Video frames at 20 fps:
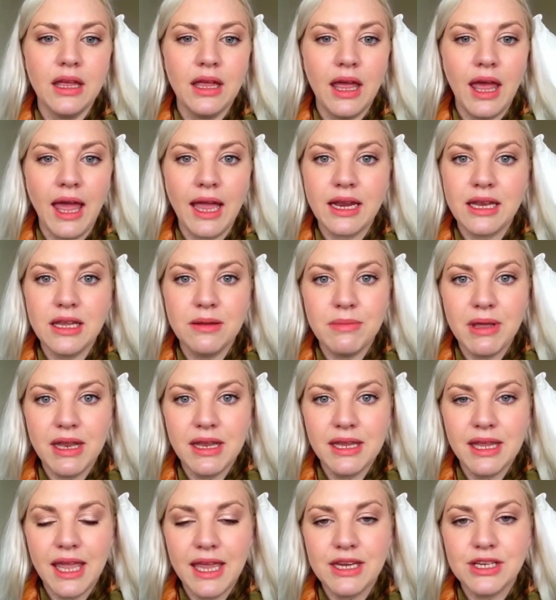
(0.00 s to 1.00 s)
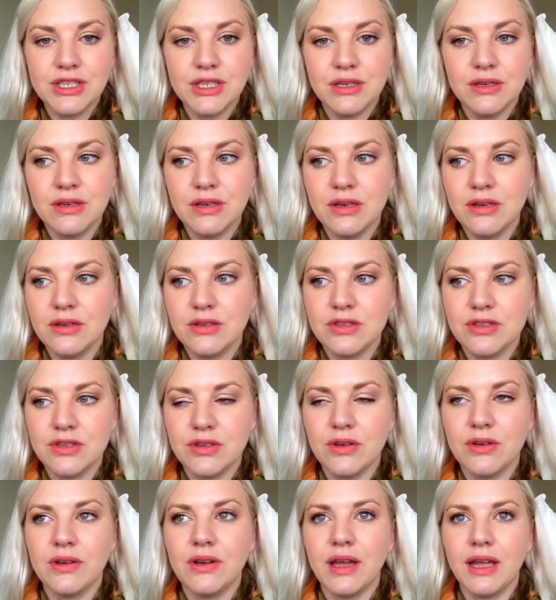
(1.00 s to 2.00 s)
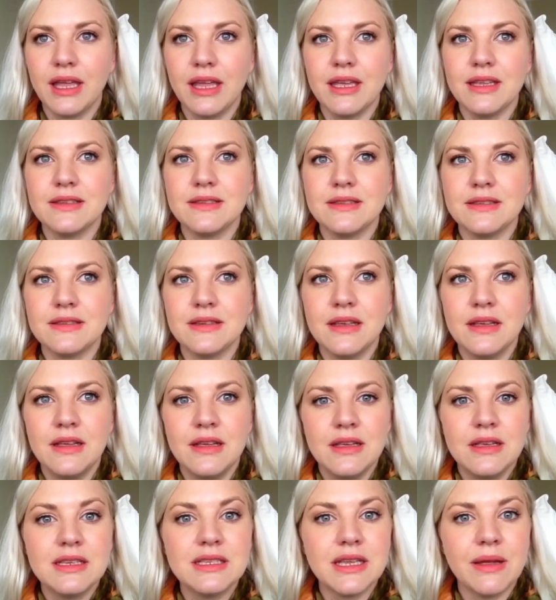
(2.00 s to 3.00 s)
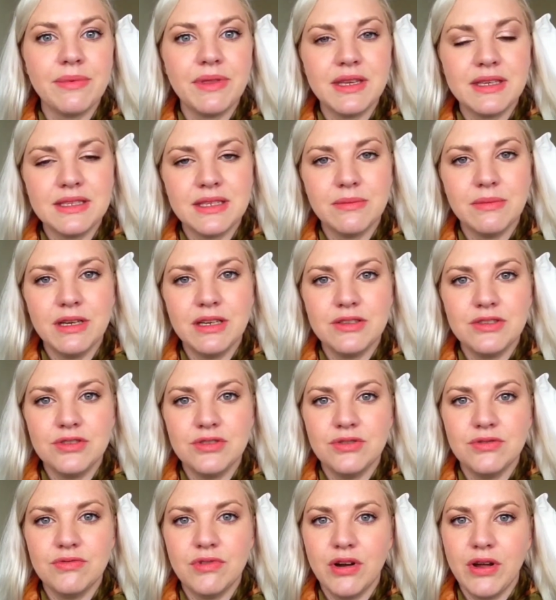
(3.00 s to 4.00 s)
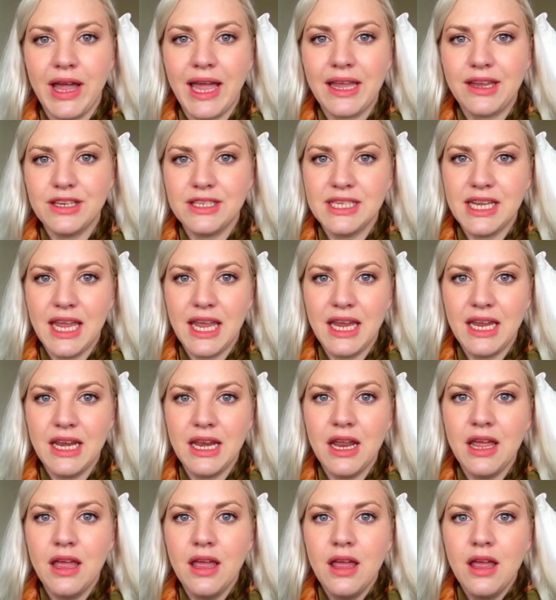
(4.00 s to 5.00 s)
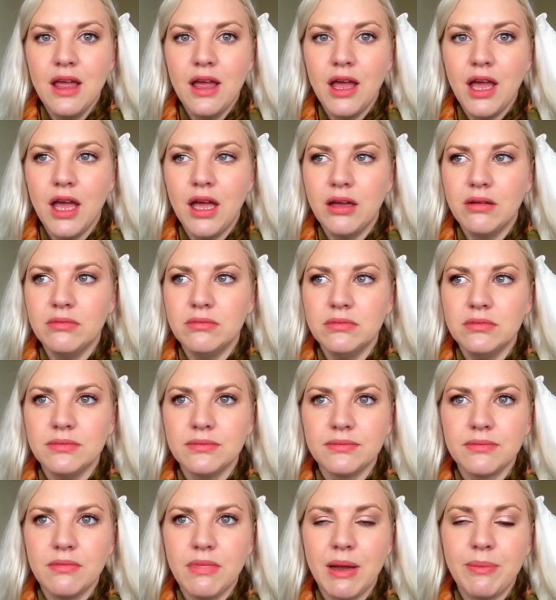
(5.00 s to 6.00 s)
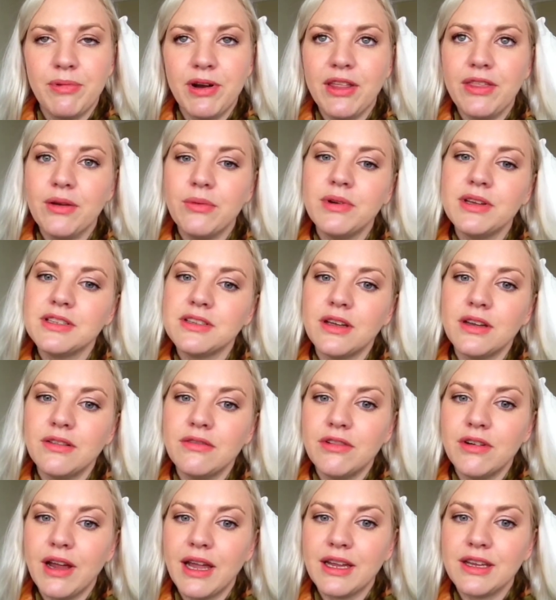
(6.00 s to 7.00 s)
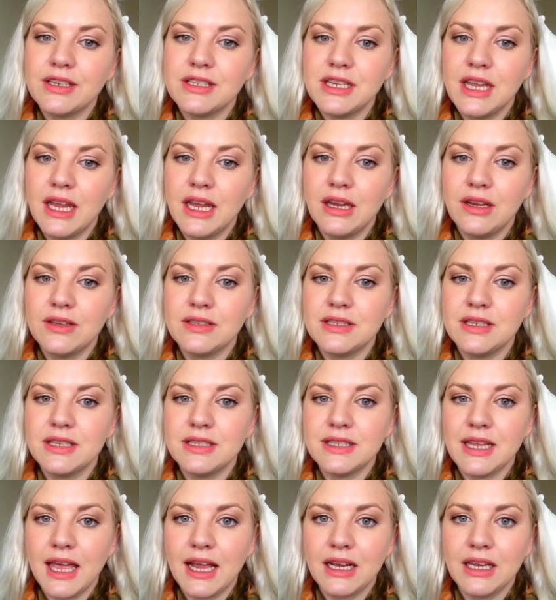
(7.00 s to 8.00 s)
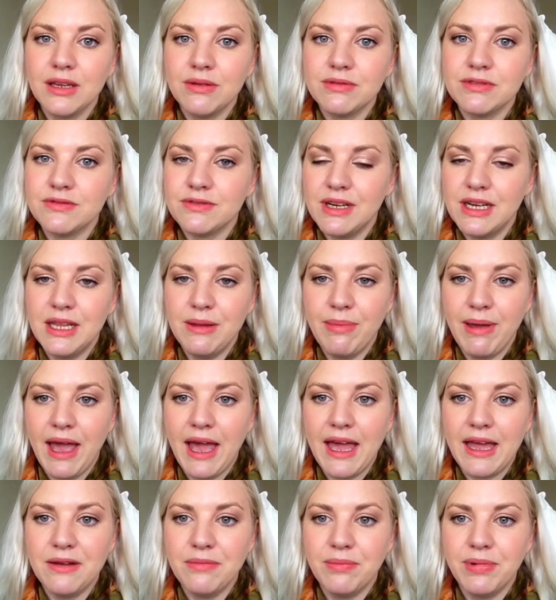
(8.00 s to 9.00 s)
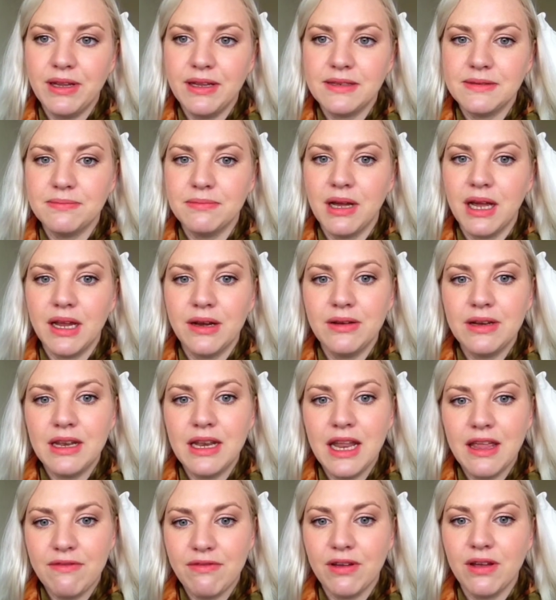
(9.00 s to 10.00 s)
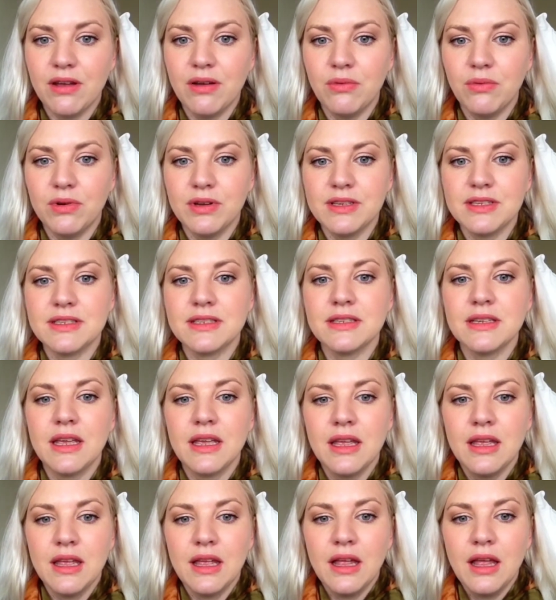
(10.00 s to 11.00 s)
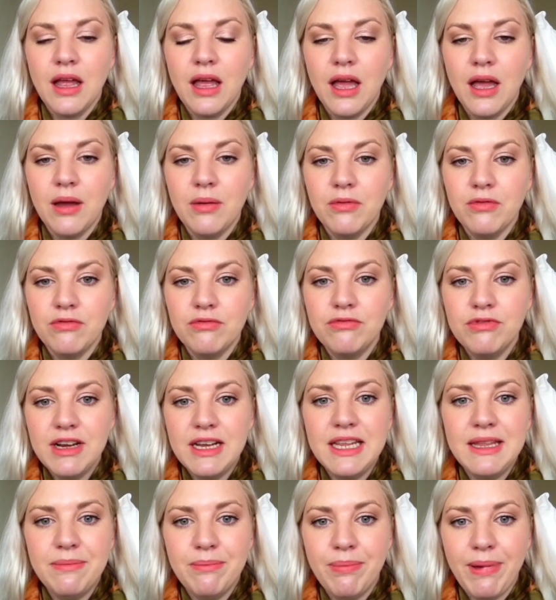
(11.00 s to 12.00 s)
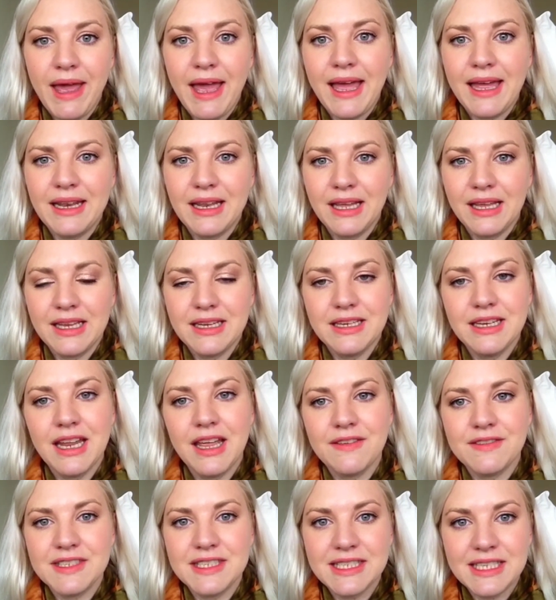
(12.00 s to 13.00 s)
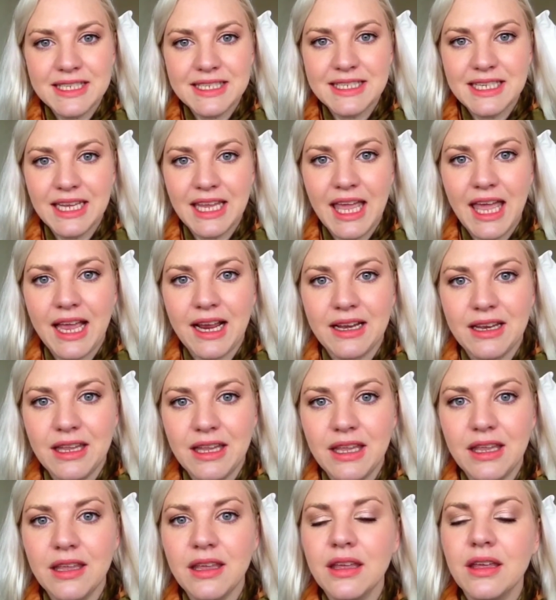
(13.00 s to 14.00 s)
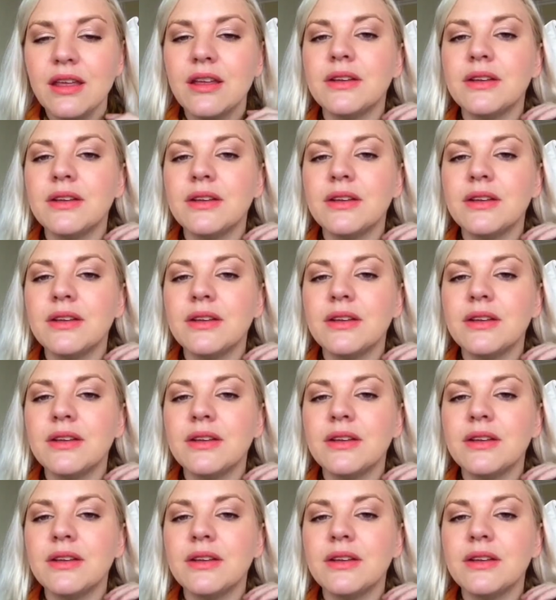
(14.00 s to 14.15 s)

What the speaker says: acne medication, so I guess something similar to Roaccutane. My brother was on Roaccutane because his acne was really bad, but mine never was really bad. Like, I didn't have cystic acne